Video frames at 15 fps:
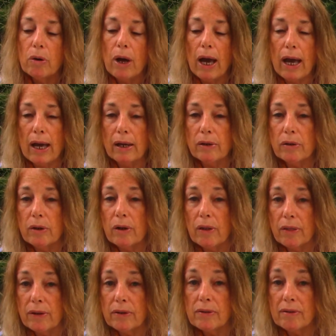and
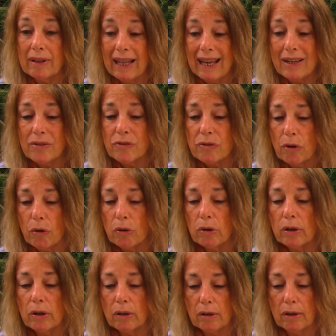this last solar
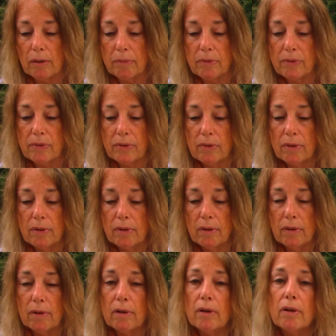eclipse
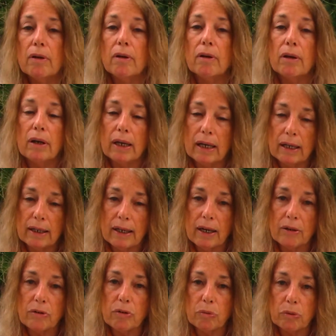in
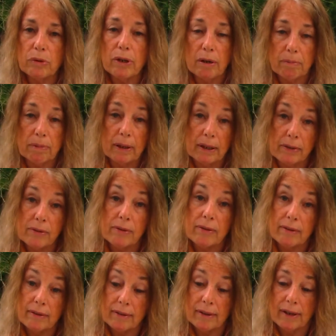Cancer will take place
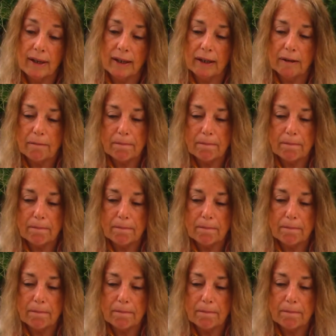today.